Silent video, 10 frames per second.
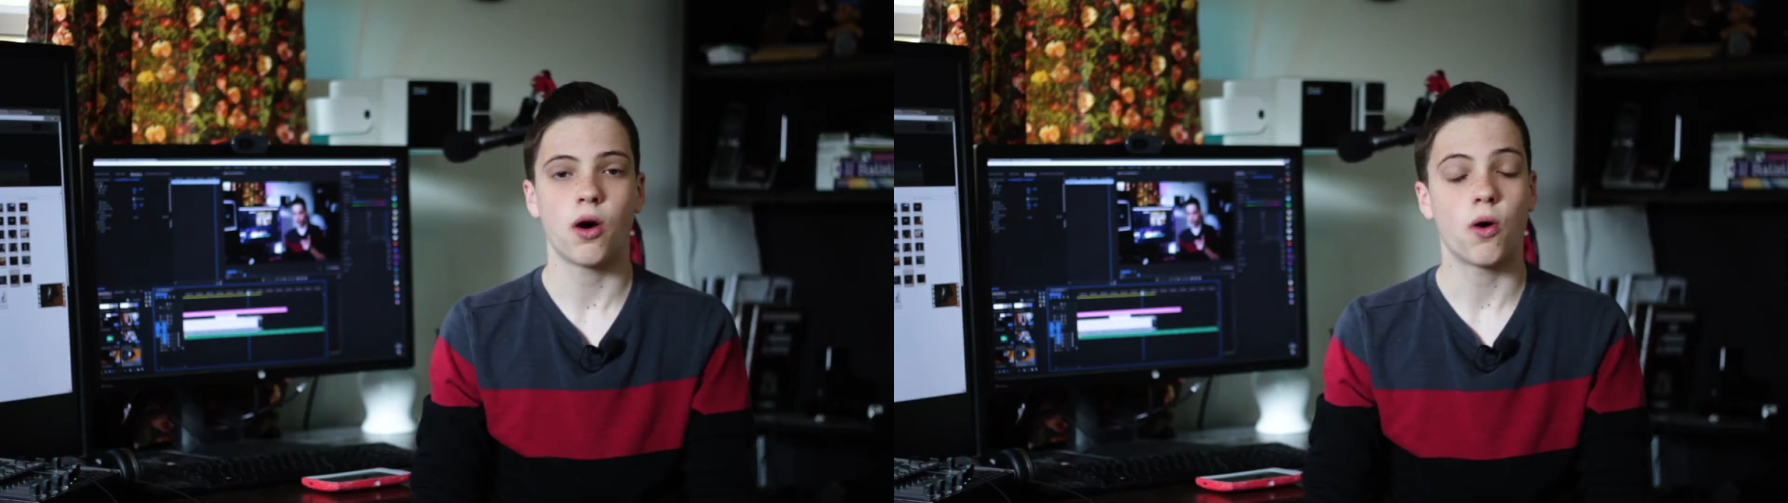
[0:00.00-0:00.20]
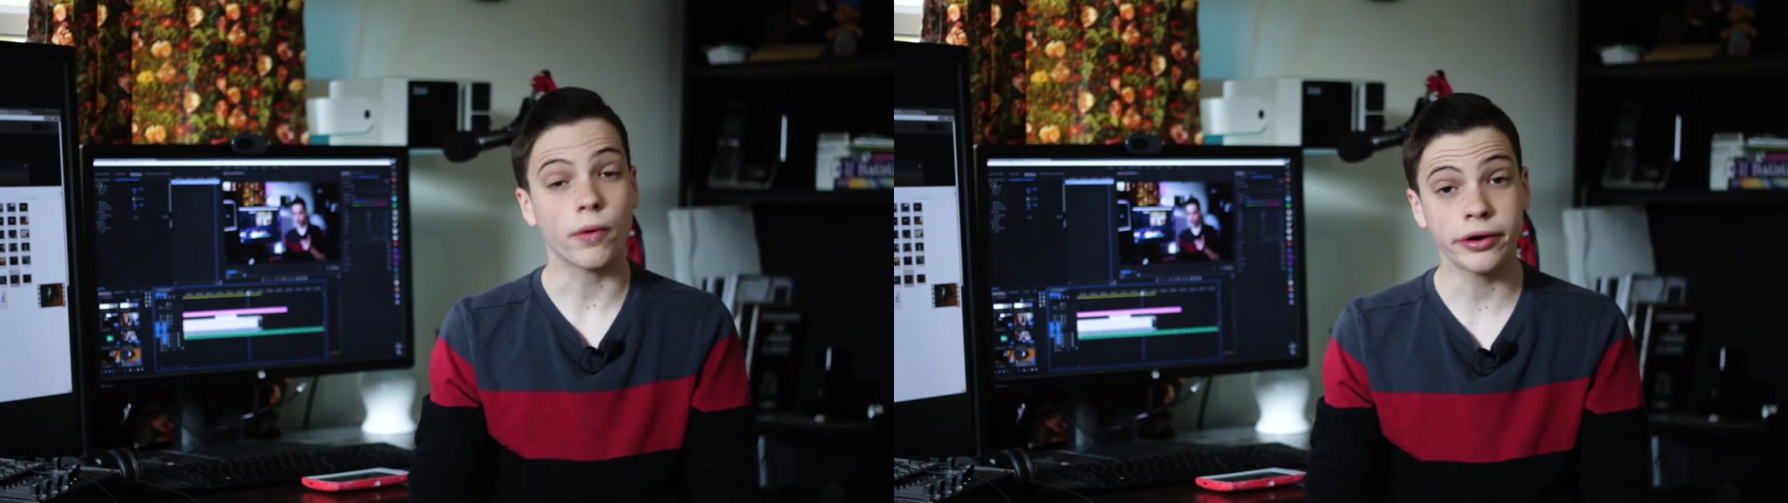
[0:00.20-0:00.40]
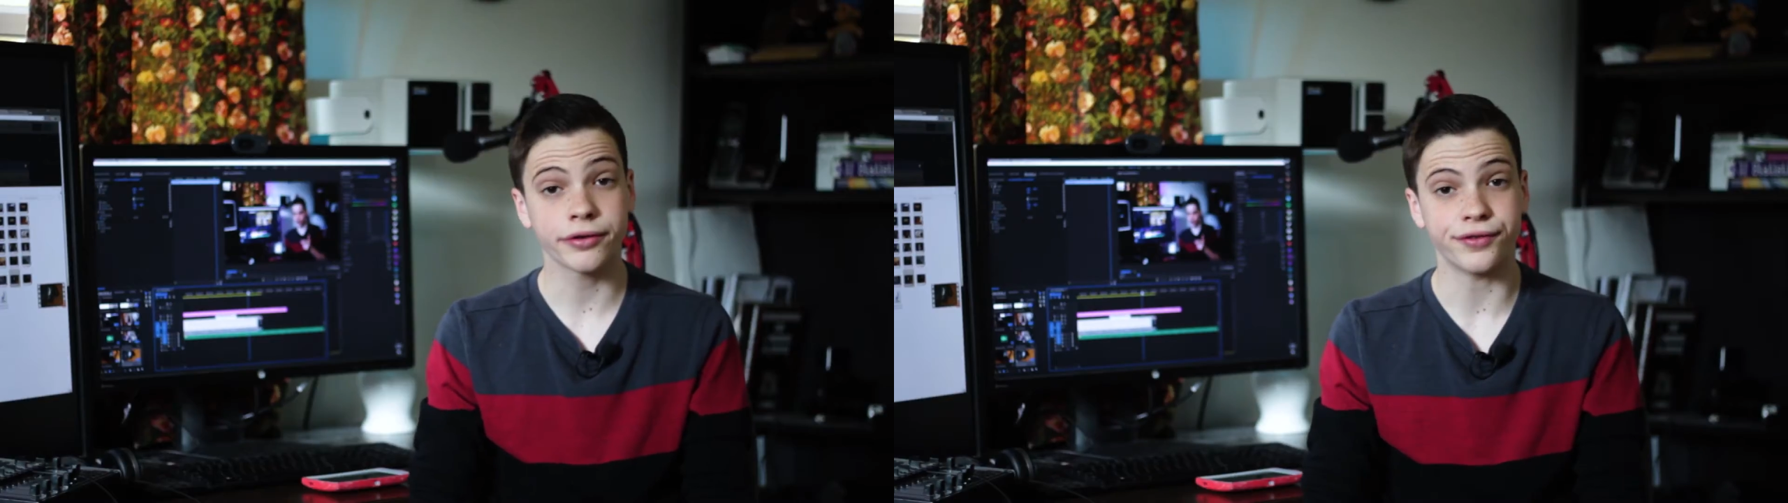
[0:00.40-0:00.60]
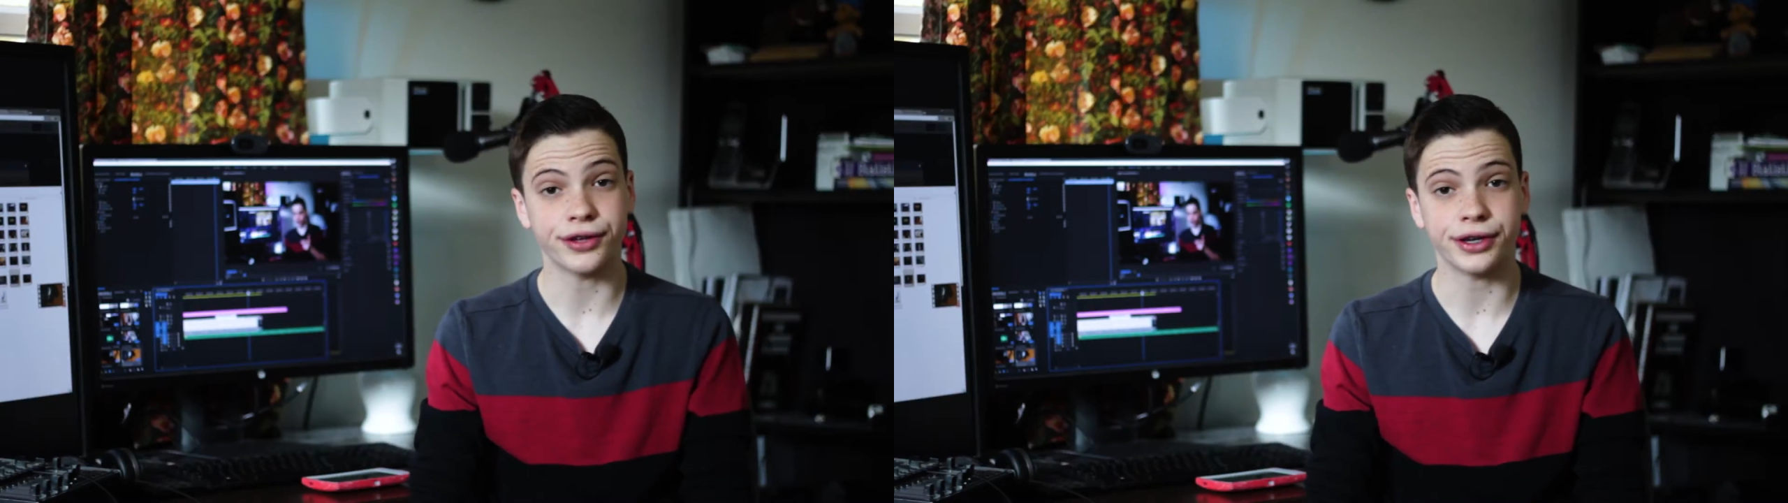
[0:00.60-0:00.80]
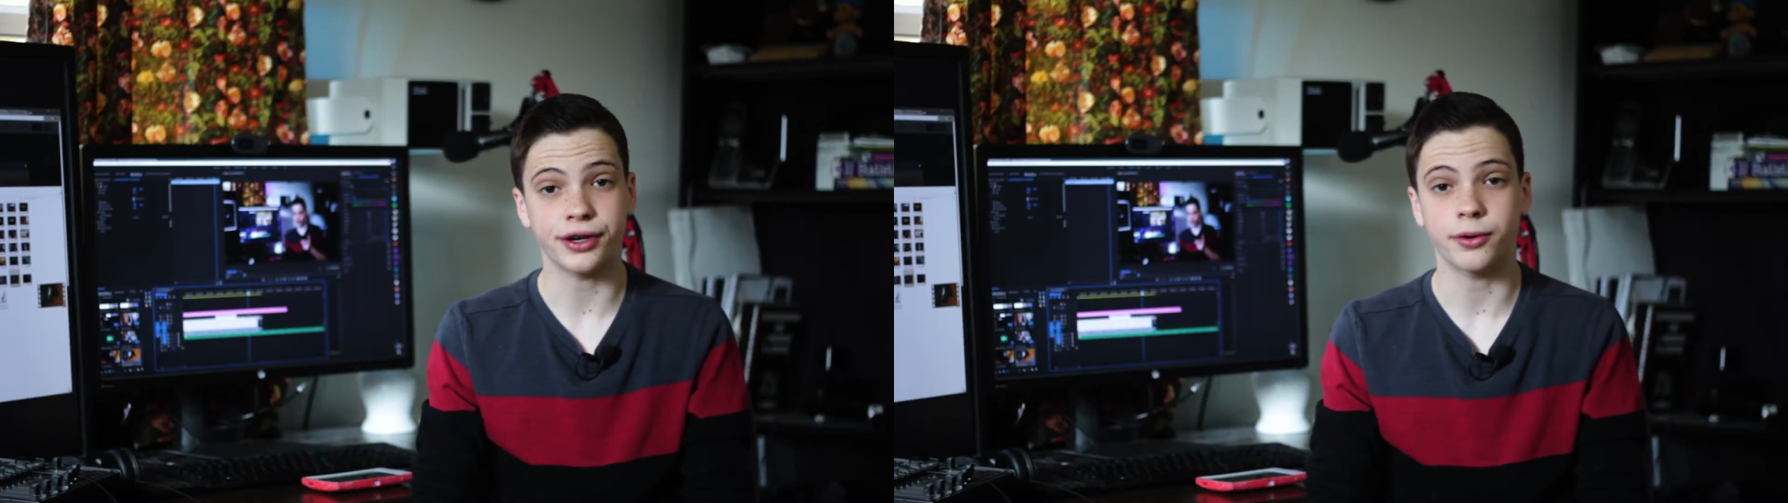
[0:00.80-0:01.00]
or your
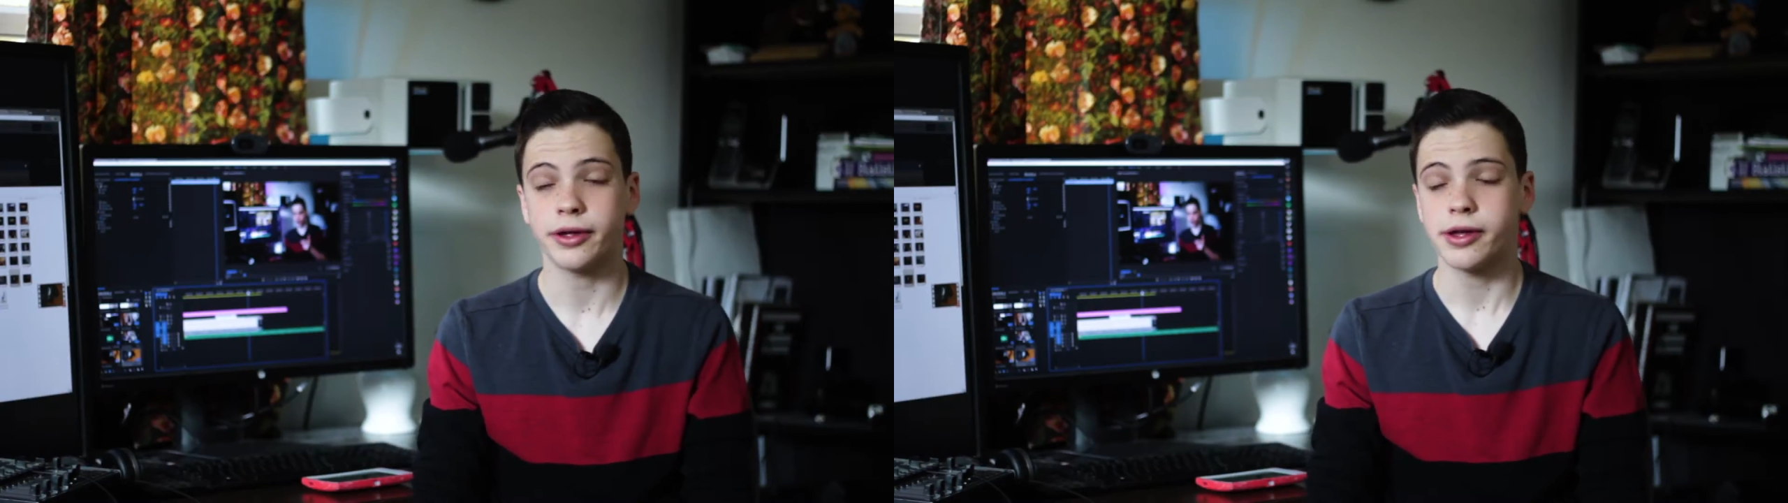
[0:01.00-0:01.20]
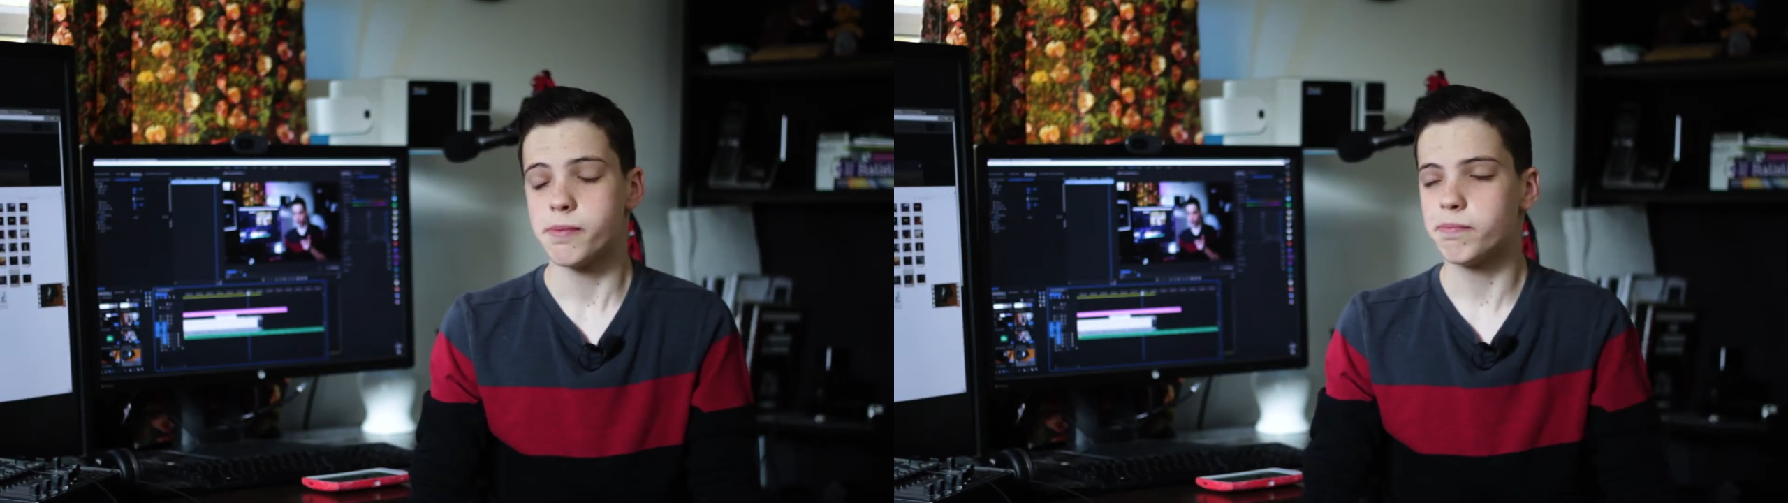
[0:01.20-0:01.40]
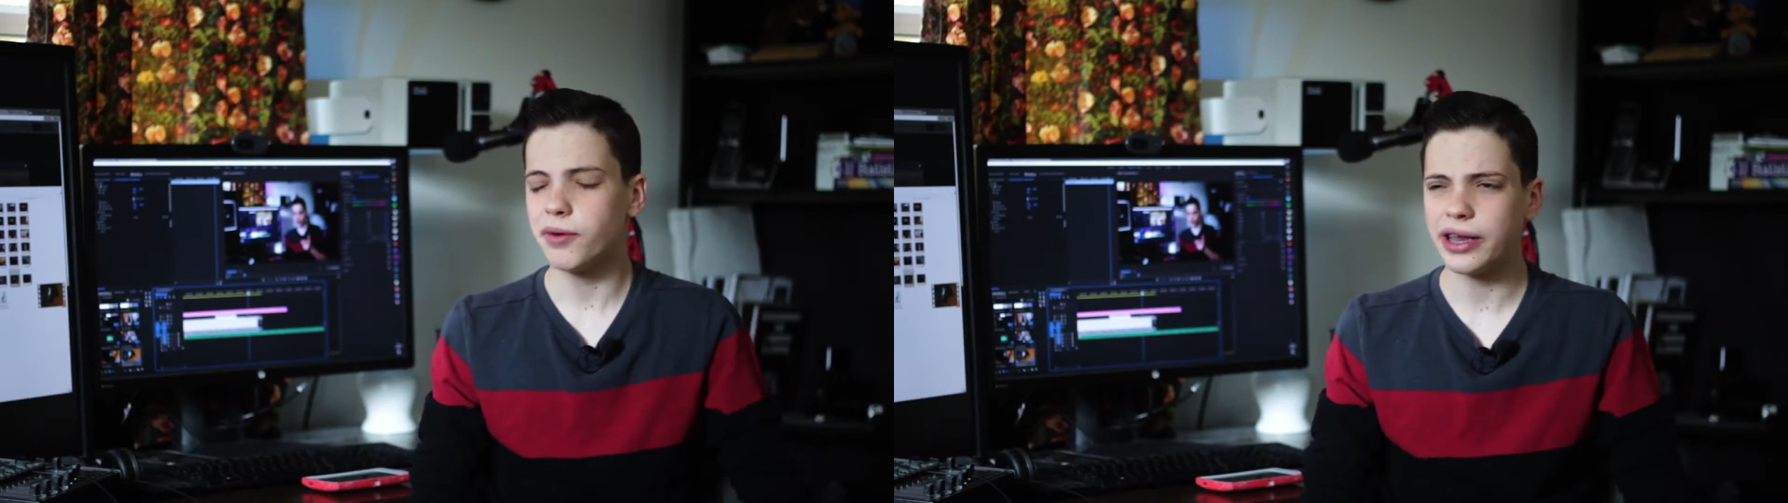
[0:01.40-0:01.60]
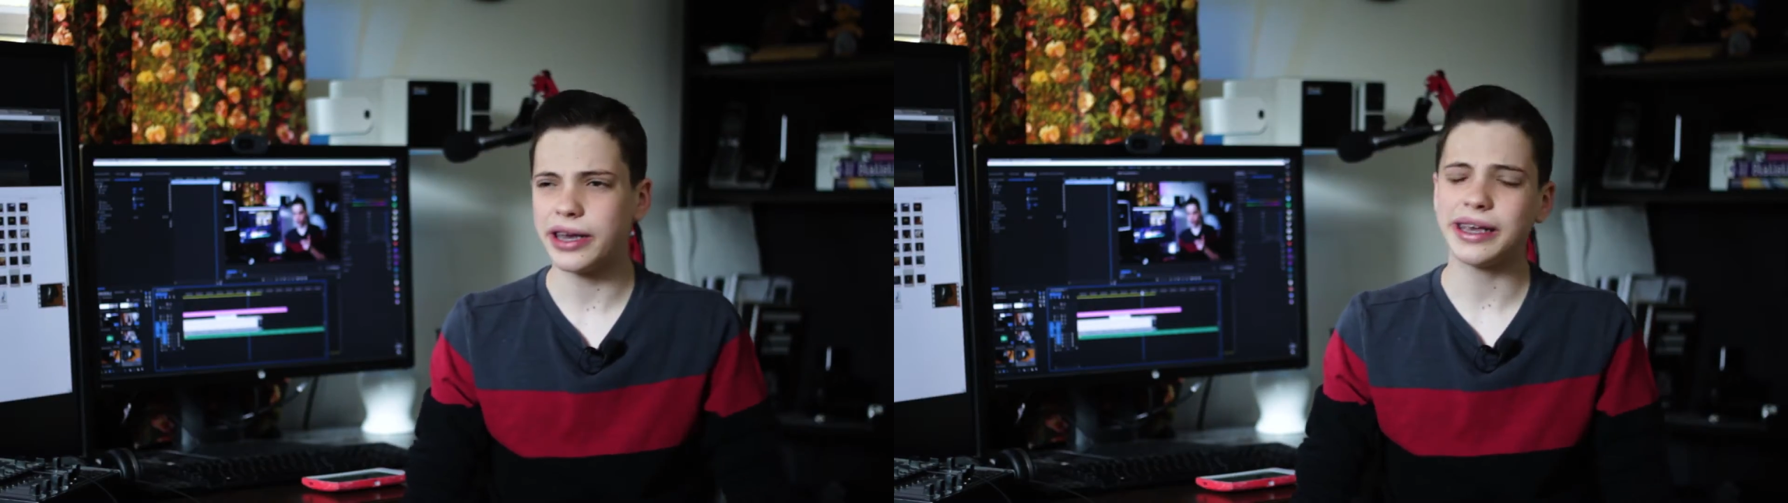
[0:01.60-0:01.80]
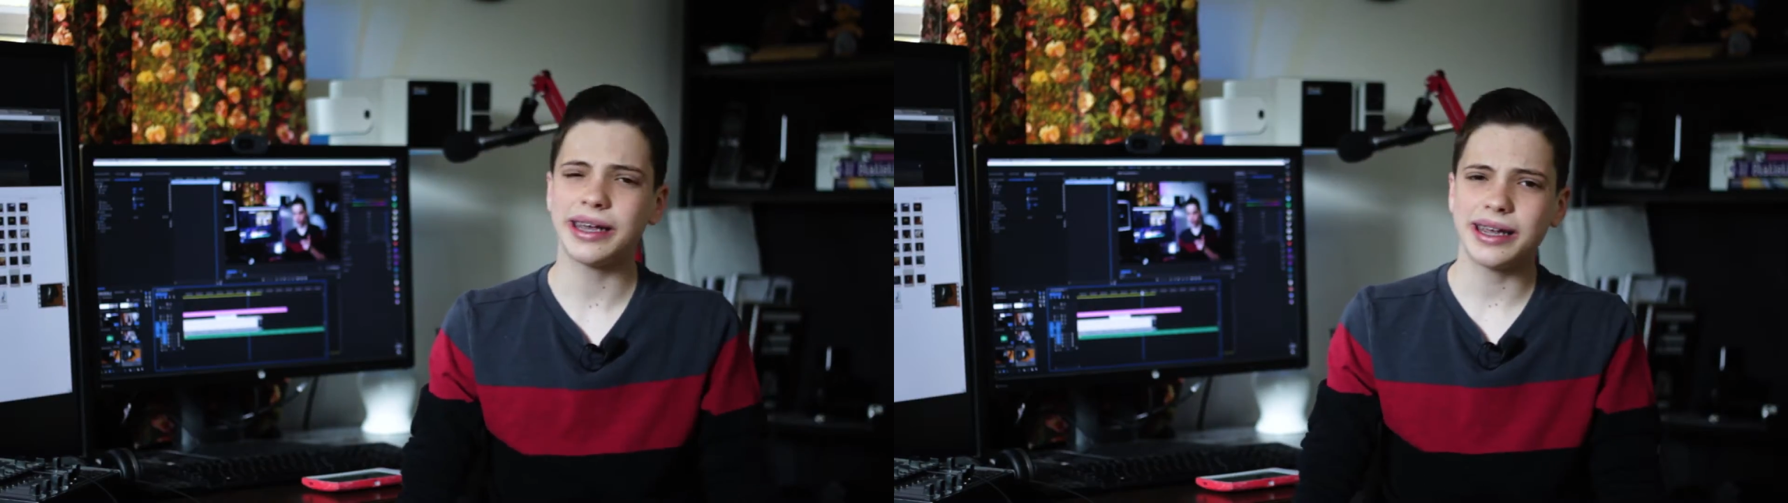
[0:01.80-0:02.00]
video, but
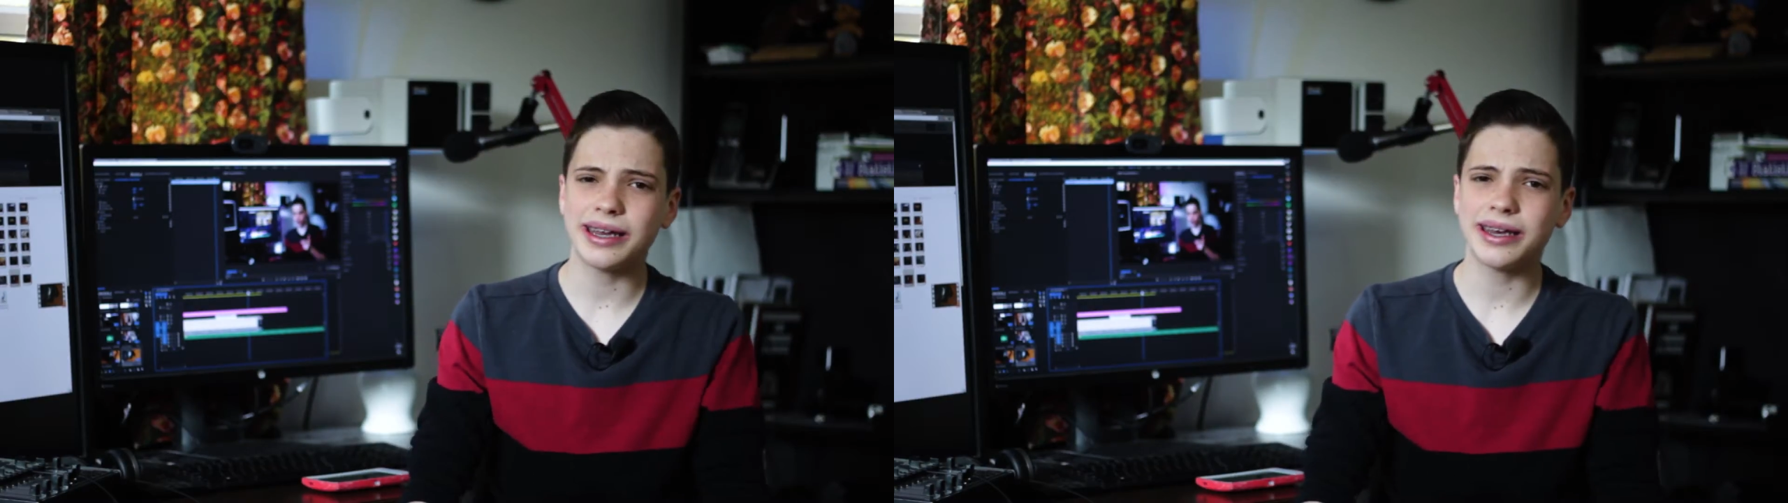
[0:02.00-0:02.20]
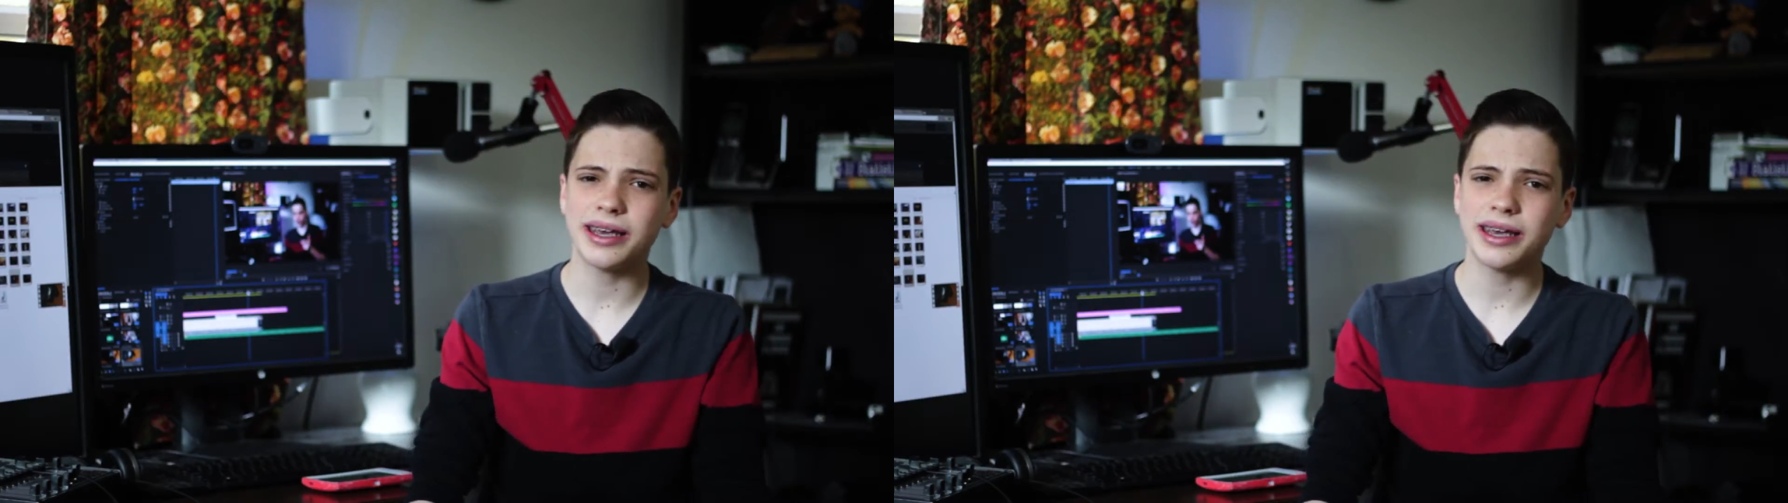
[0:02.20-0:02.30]
it, it,